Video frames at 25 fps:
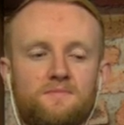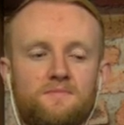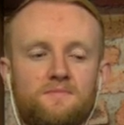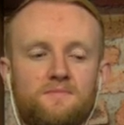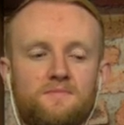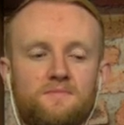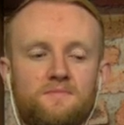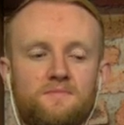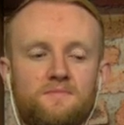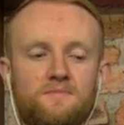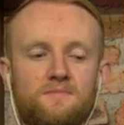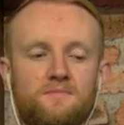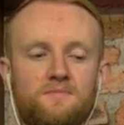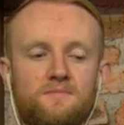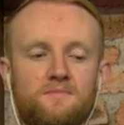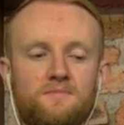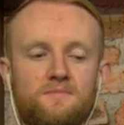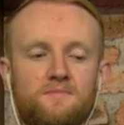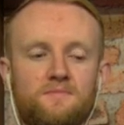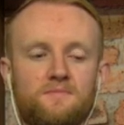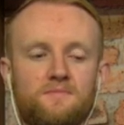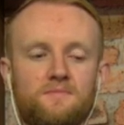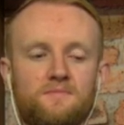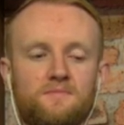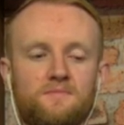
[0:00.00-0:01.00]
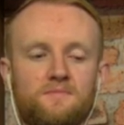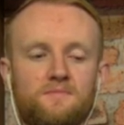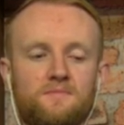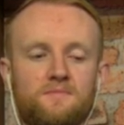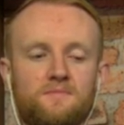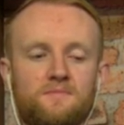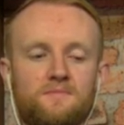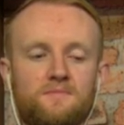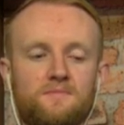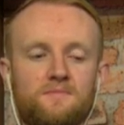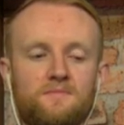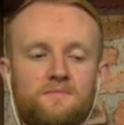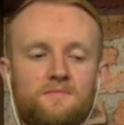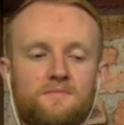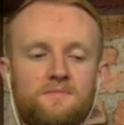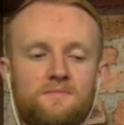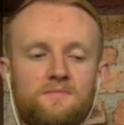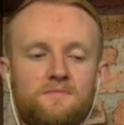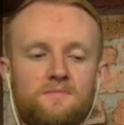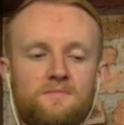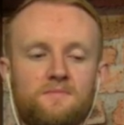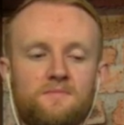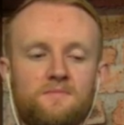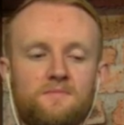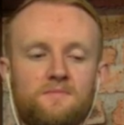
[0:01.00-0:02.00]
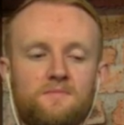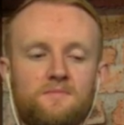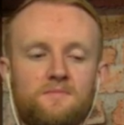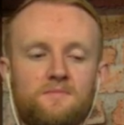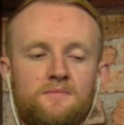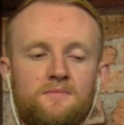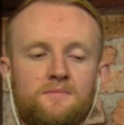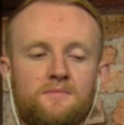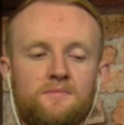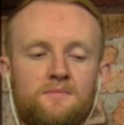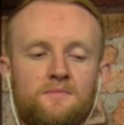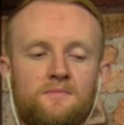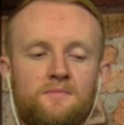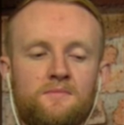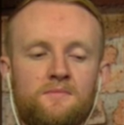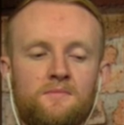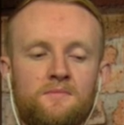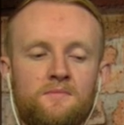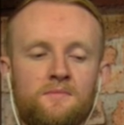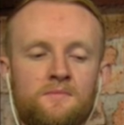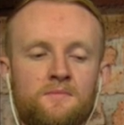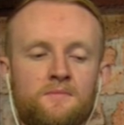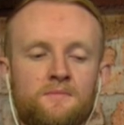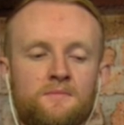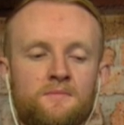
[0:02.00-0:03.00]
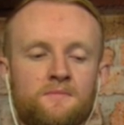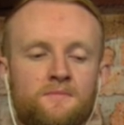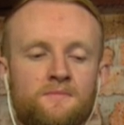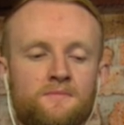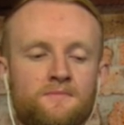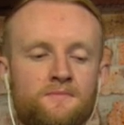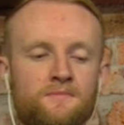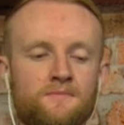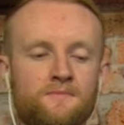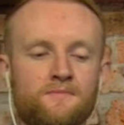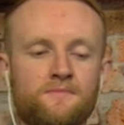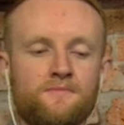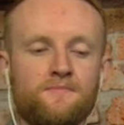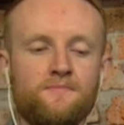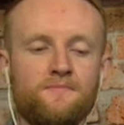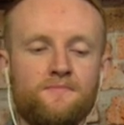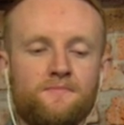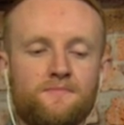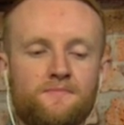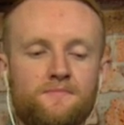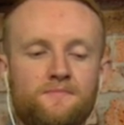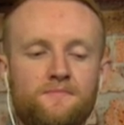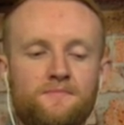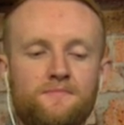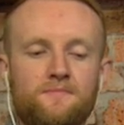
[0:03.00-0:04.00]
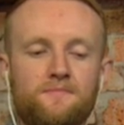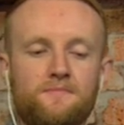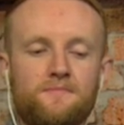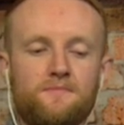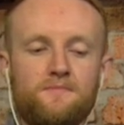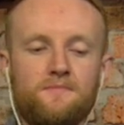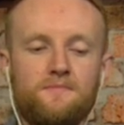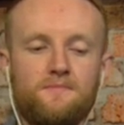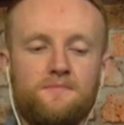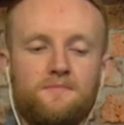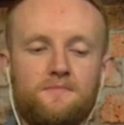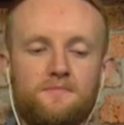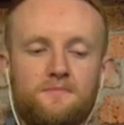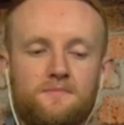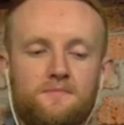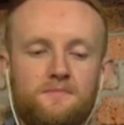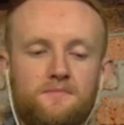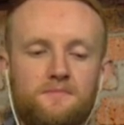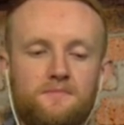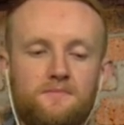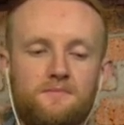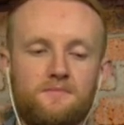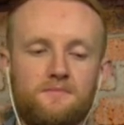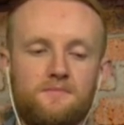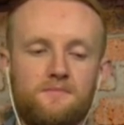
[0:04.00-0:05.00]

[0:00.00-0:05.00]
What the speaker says: (silent)